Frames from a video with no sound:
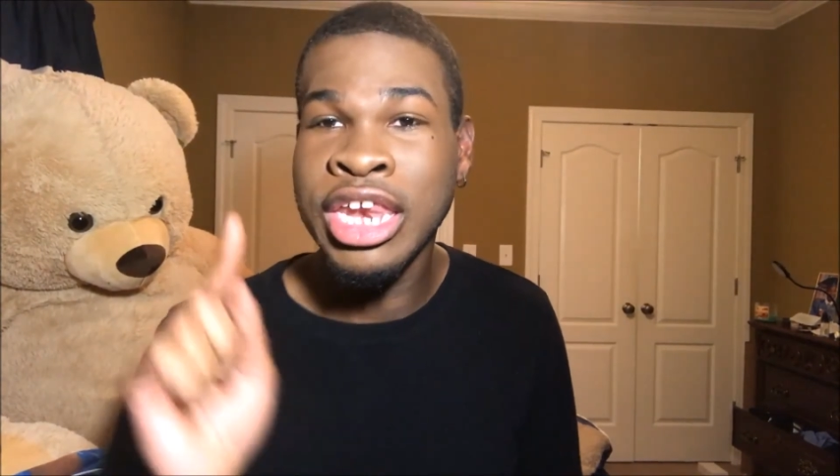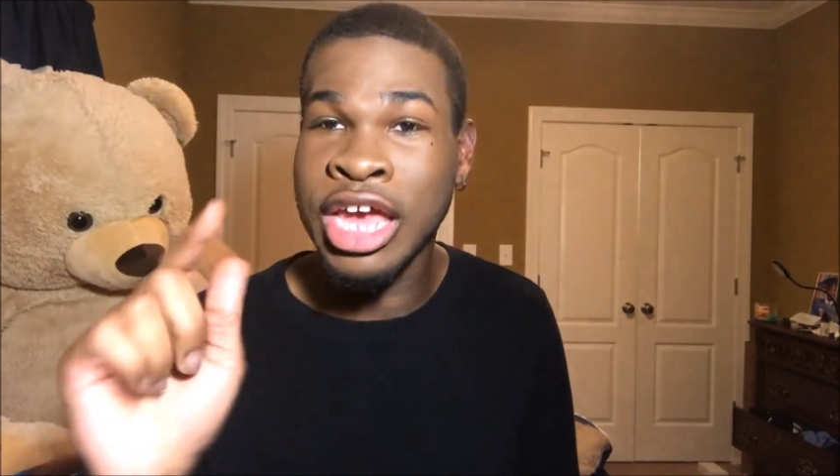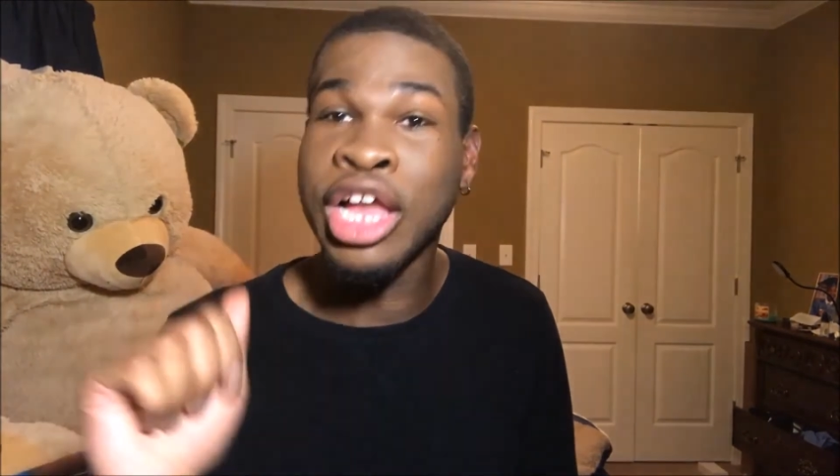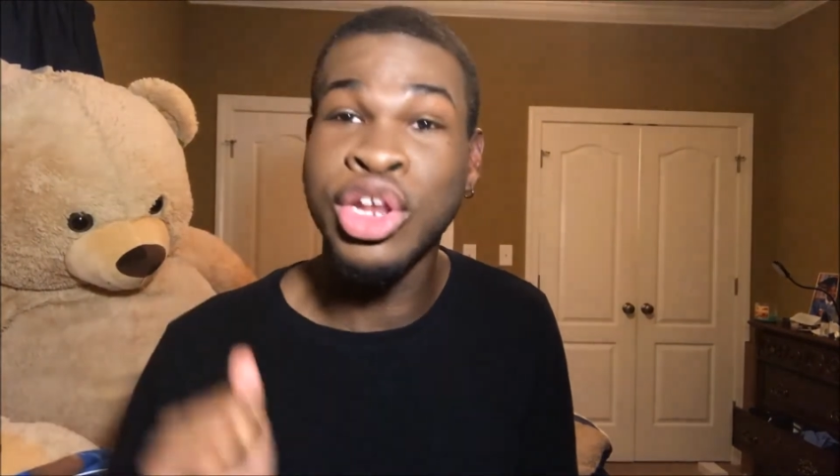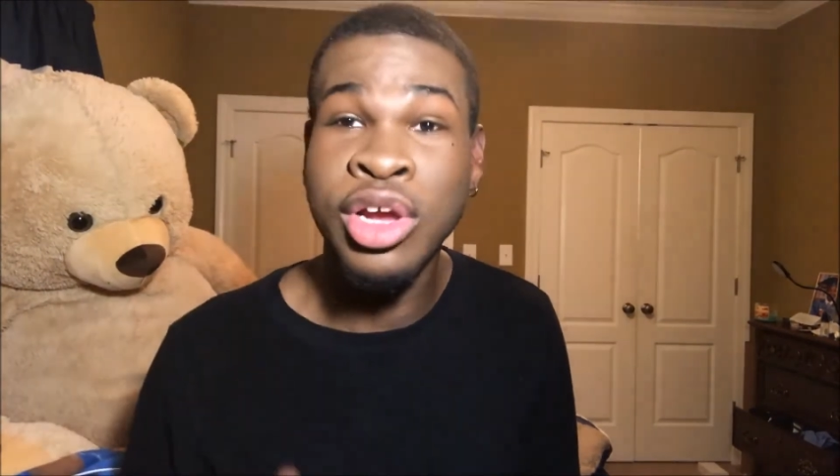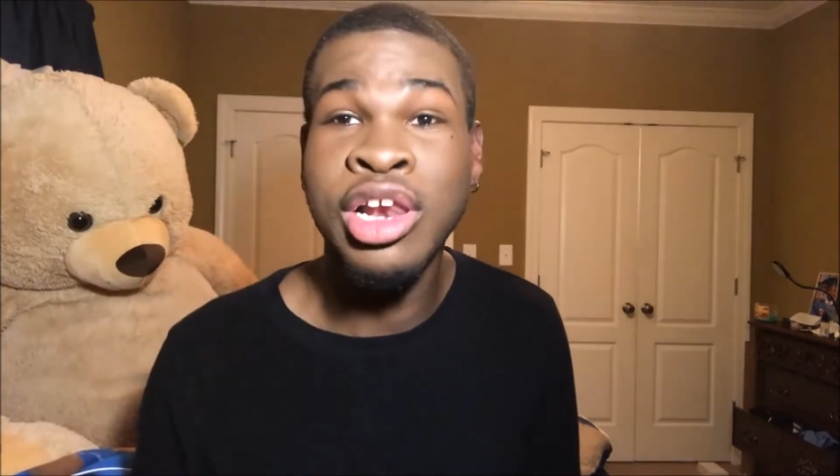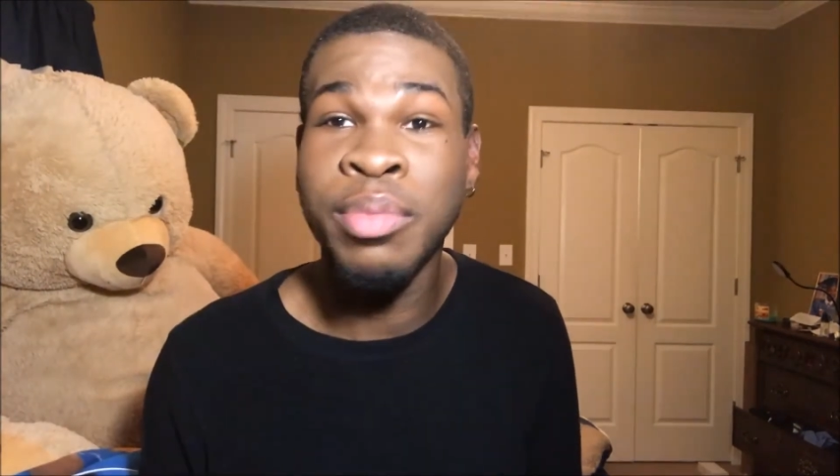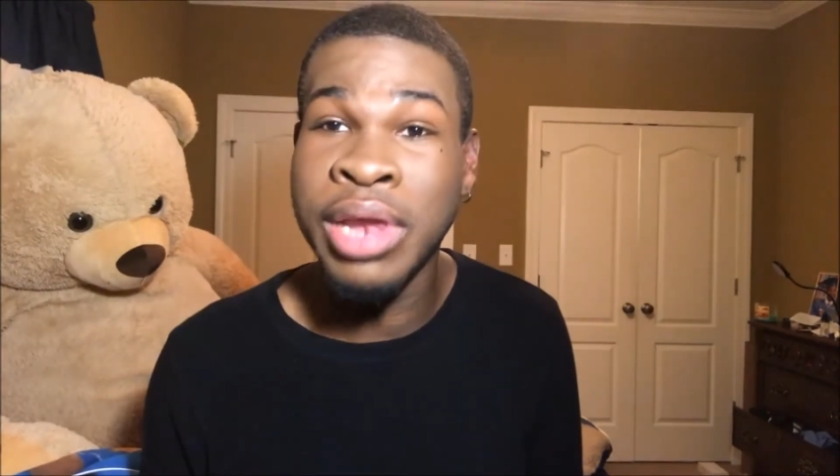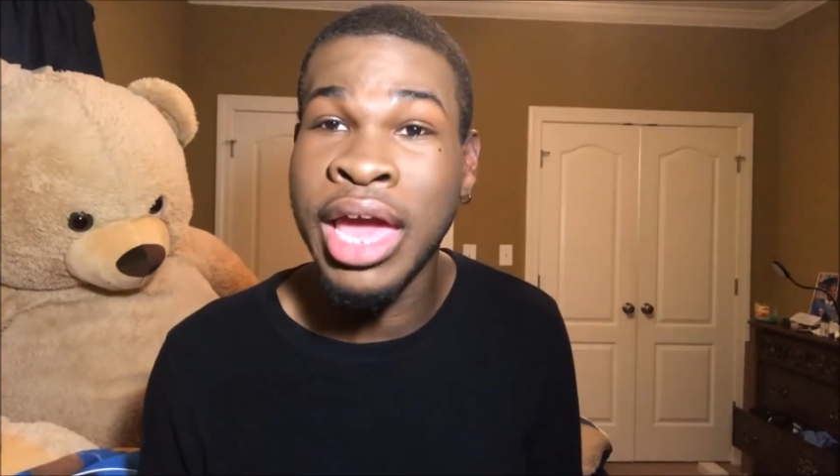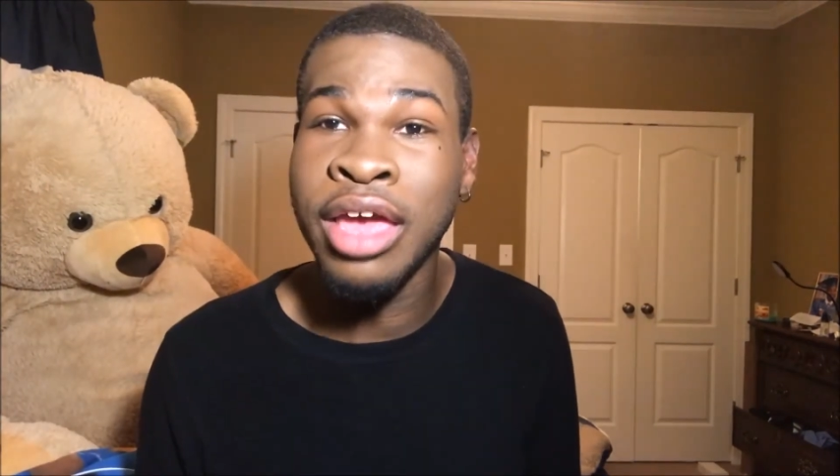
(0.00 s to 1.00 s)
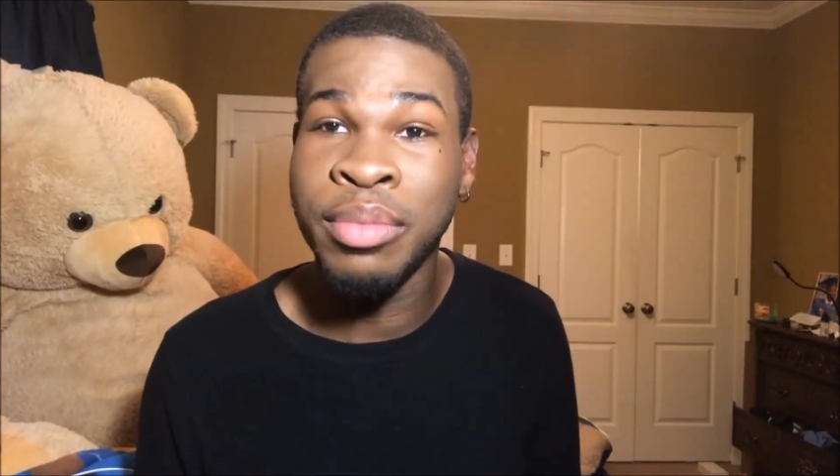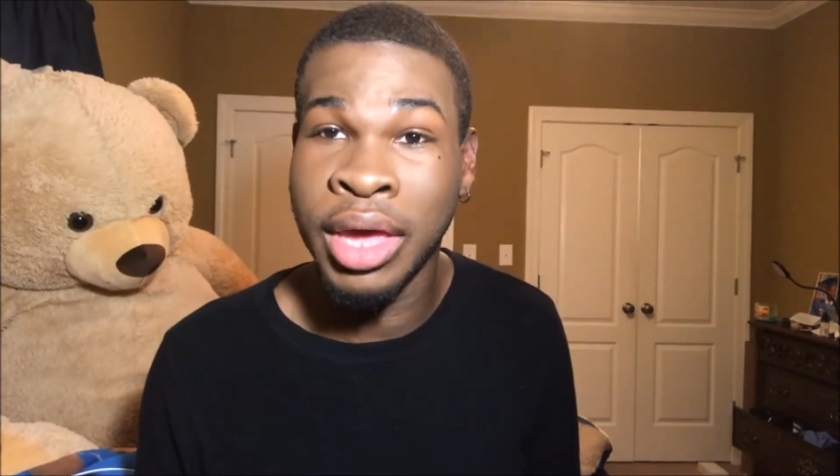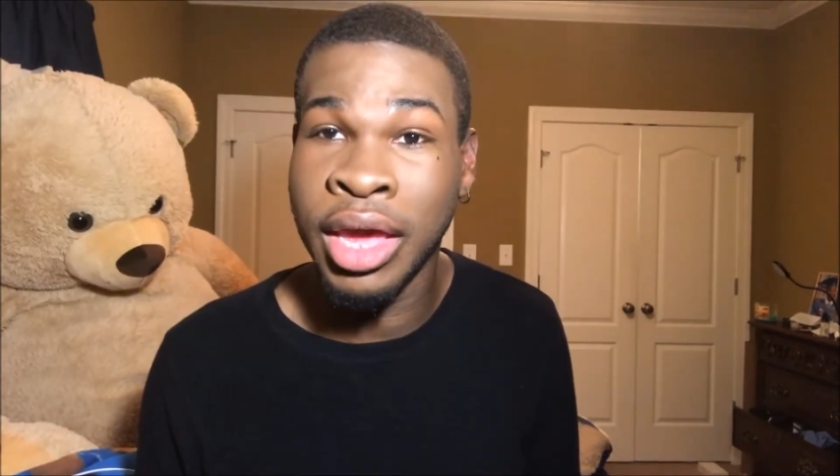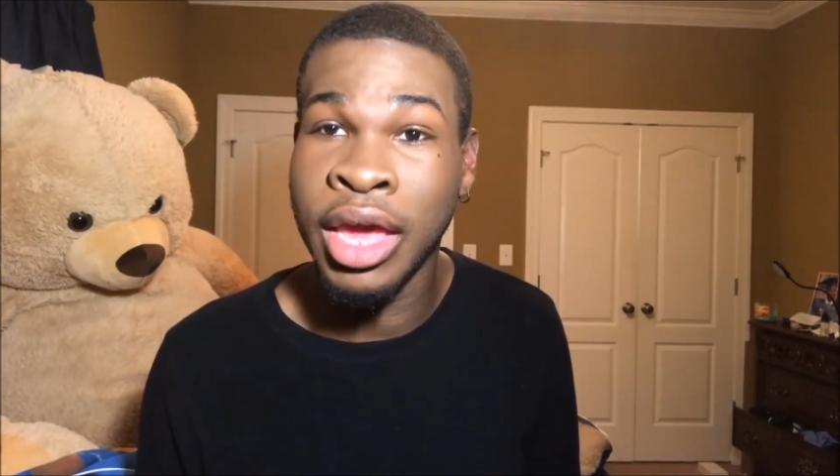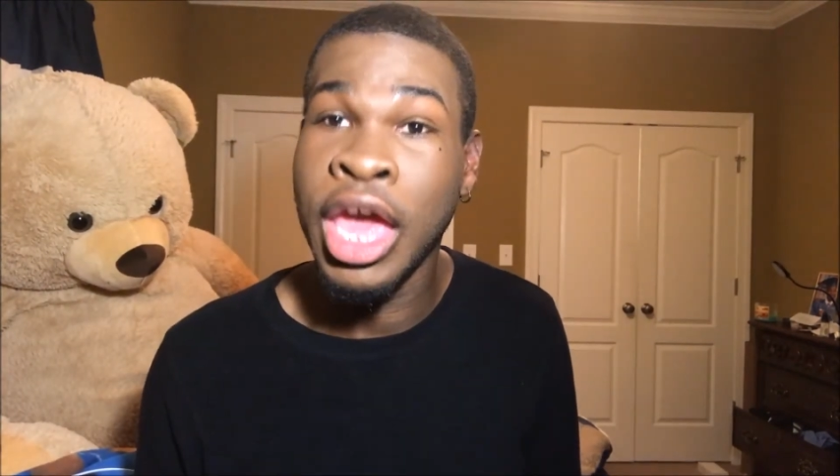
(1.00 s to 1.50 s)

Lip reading: that clearly played me.